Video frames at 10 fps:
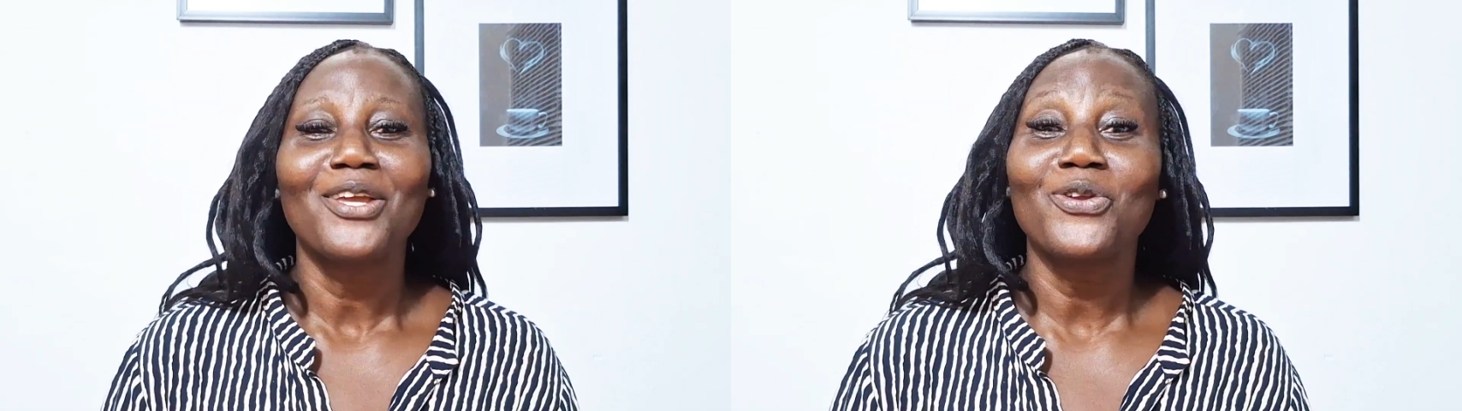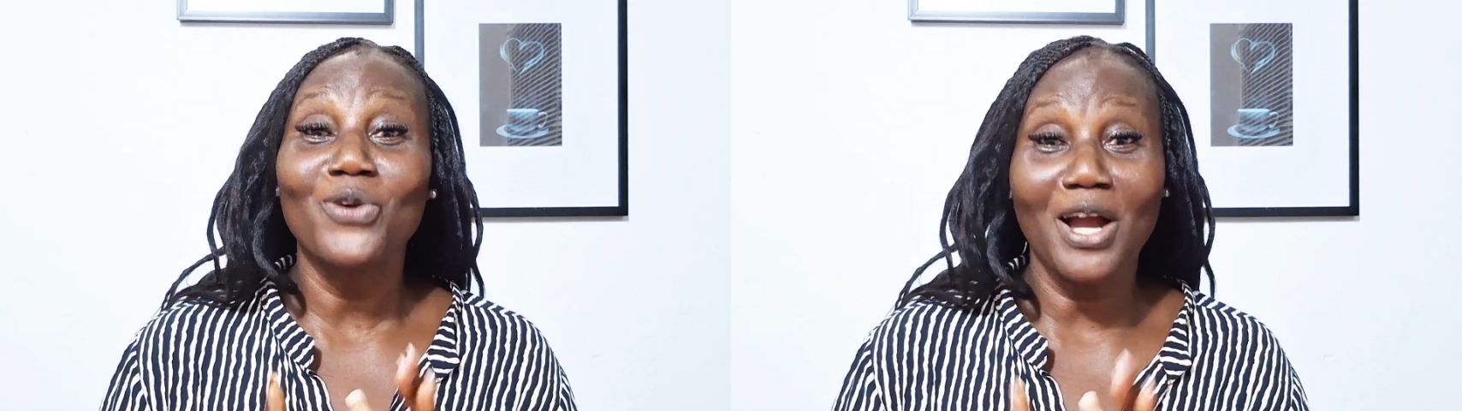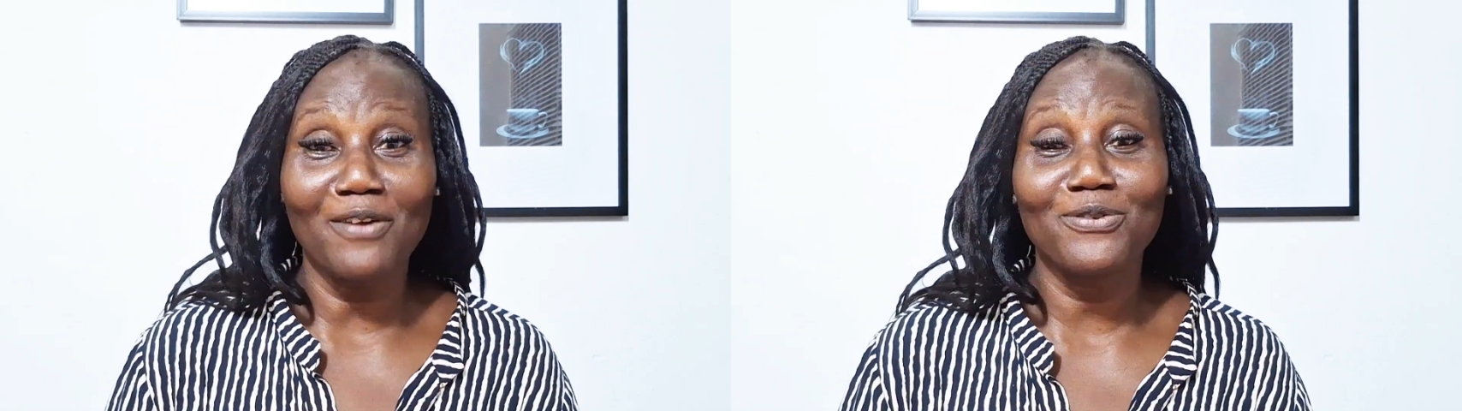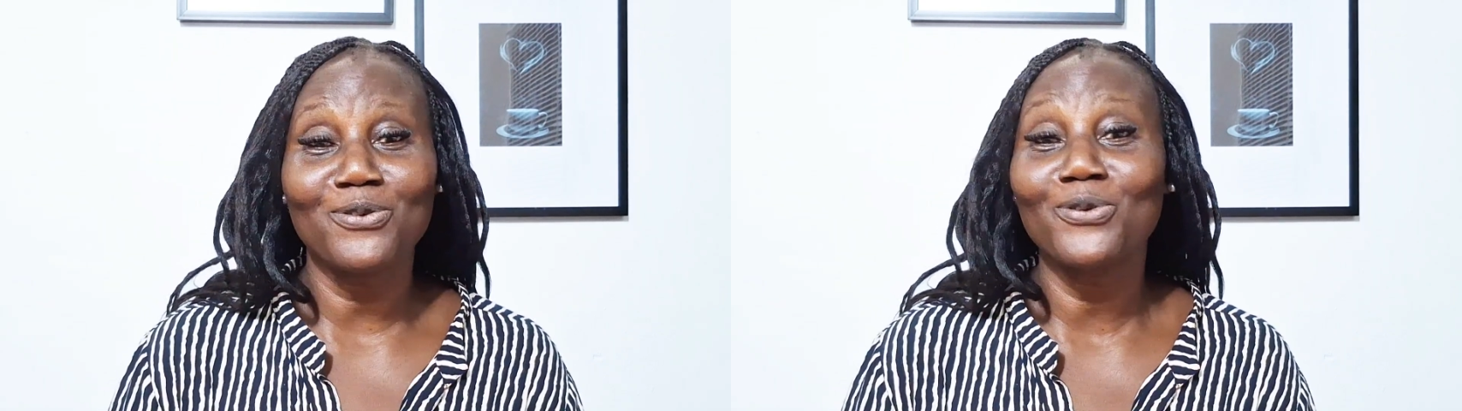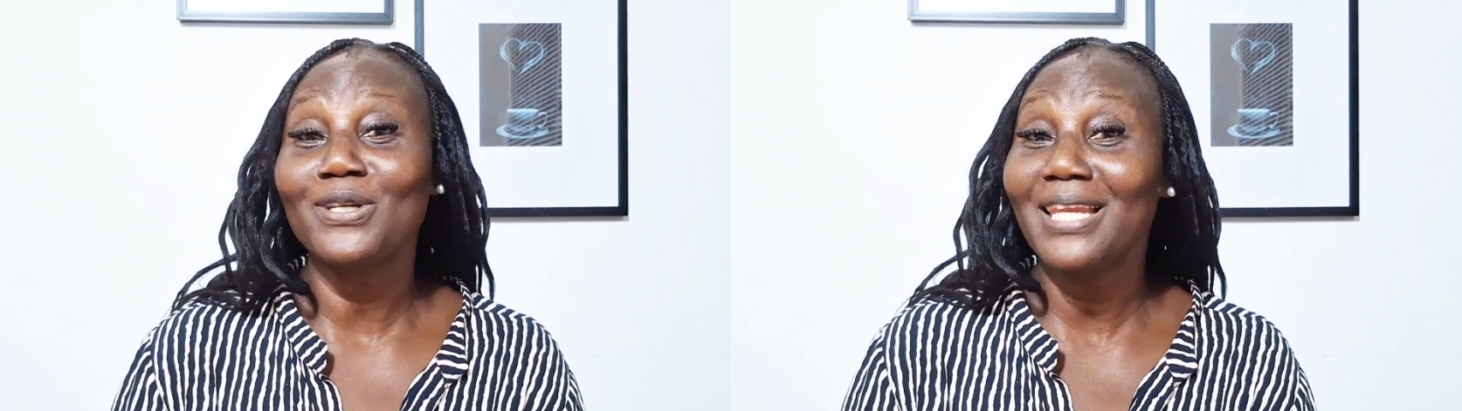you have to
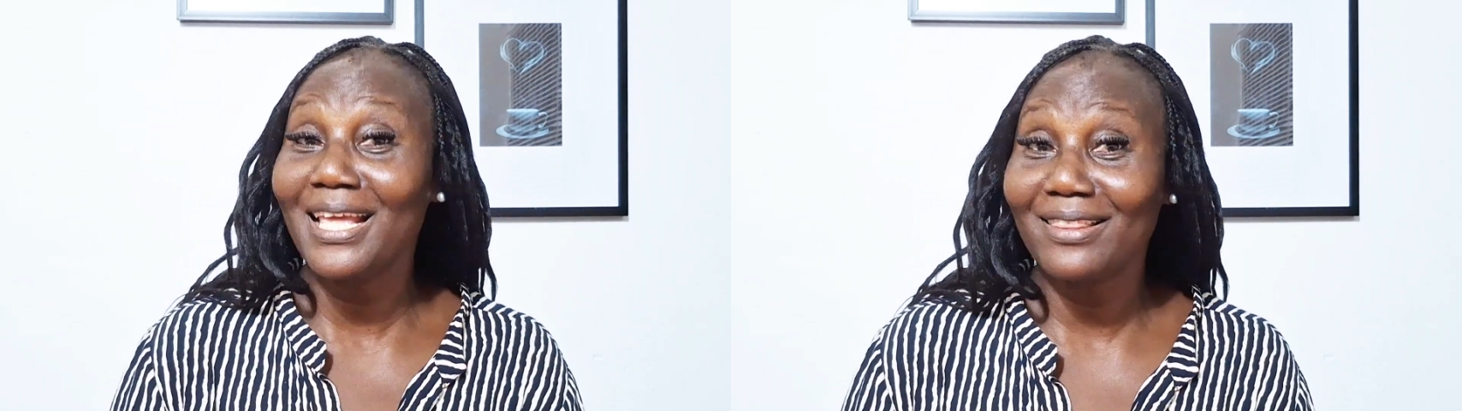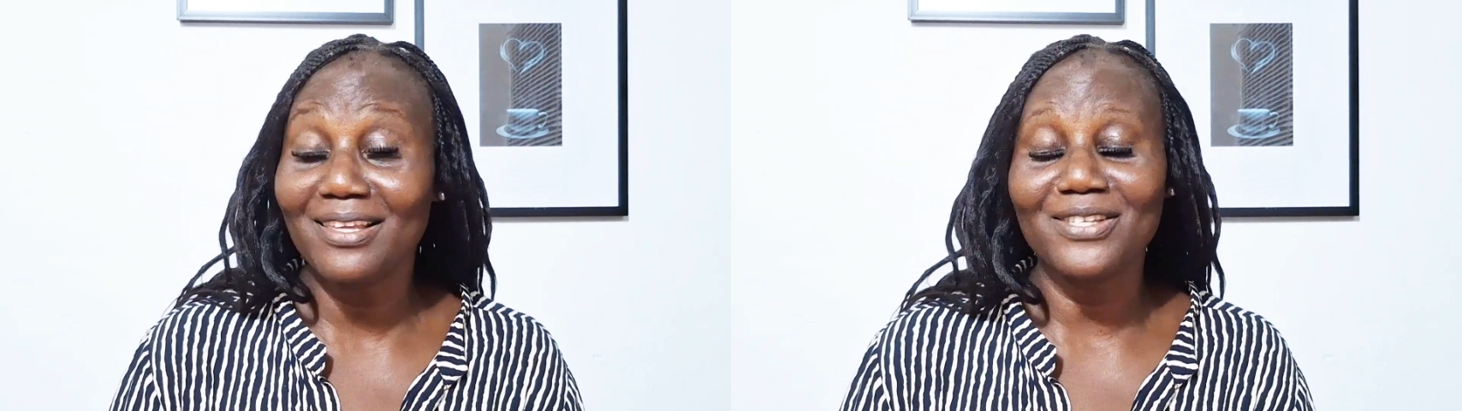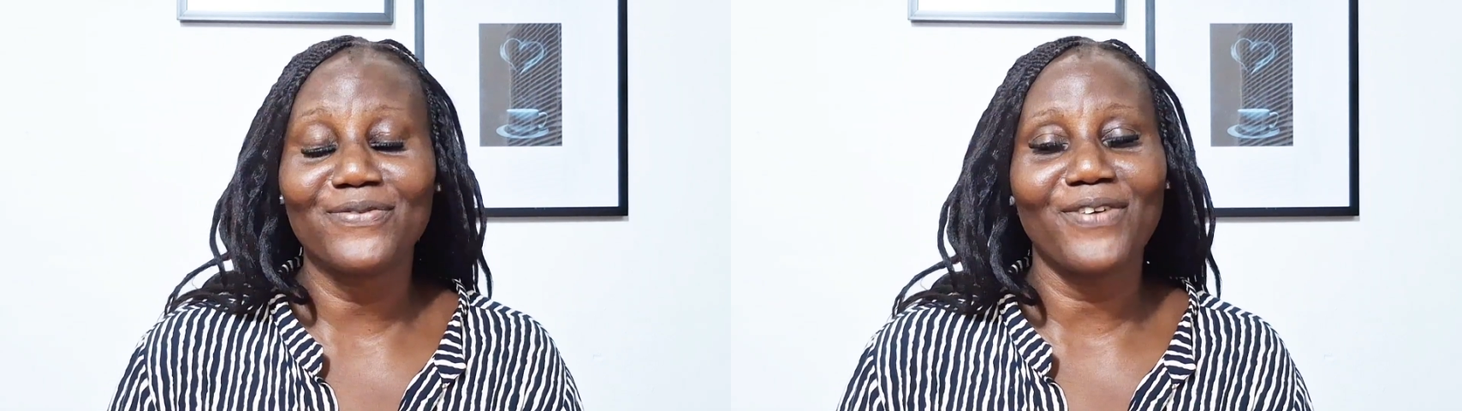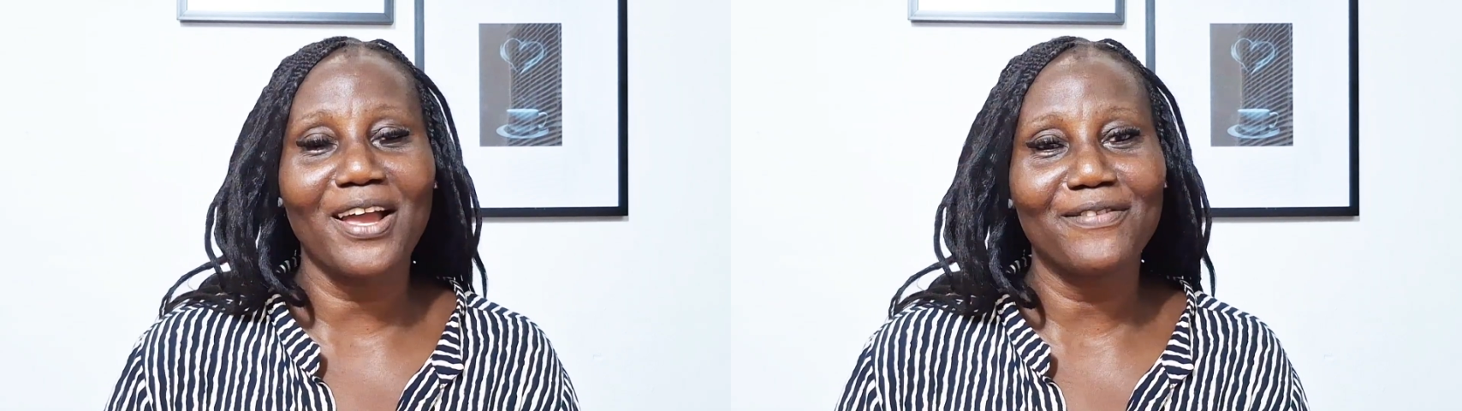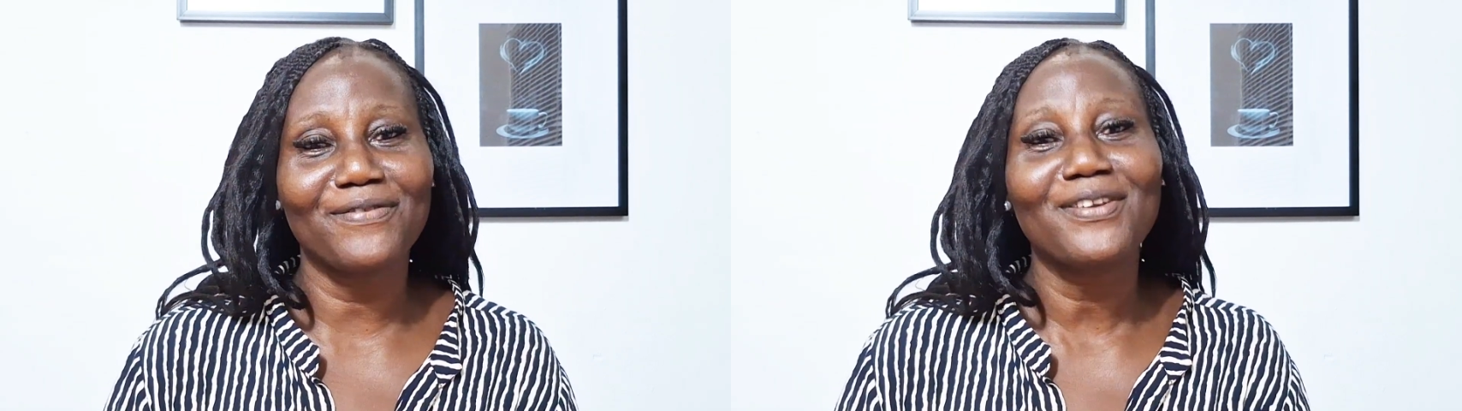learn these 5